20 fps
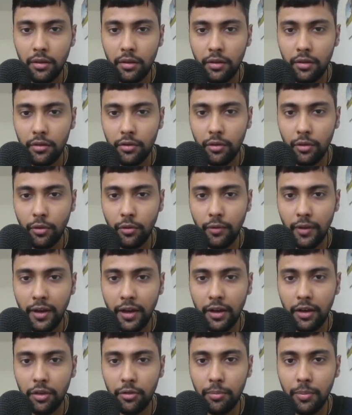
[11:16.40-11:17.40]
So when
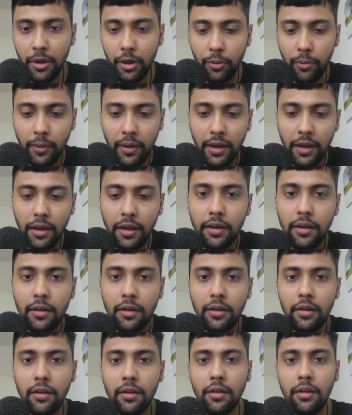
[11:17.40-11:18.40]
it is between
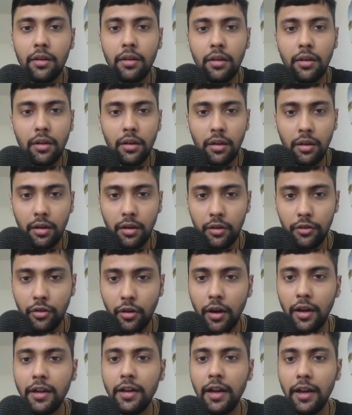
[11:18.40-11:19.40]

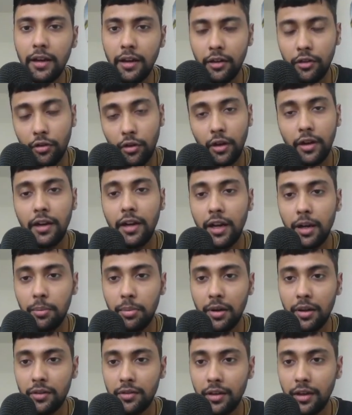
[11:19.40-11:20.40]
join date and join date
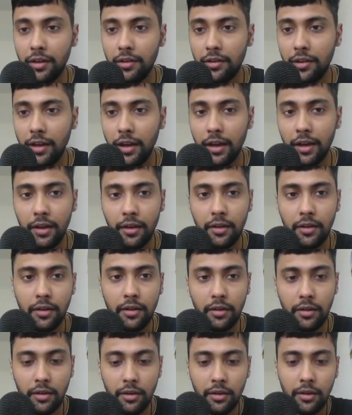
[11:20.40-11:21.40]
plus 6 day,
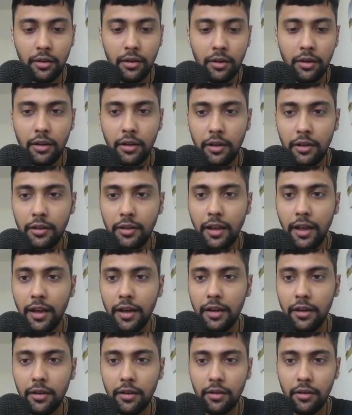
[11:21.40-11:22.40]

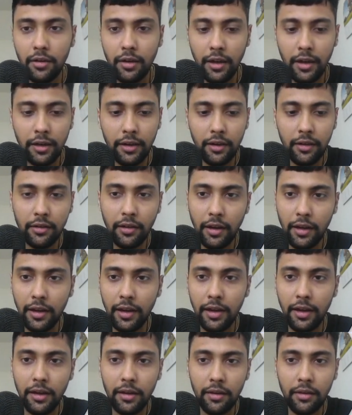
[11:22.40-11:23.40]
then it is
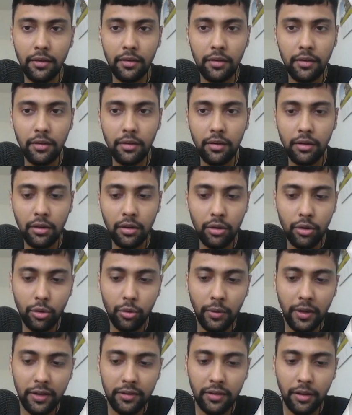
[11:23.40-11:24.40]
again
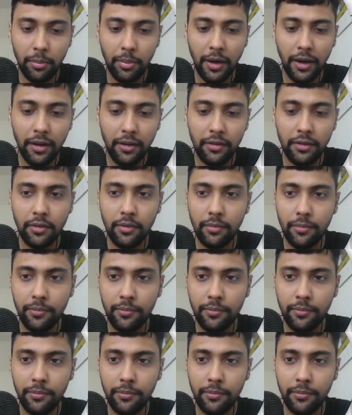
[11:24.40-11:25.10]
2x the price.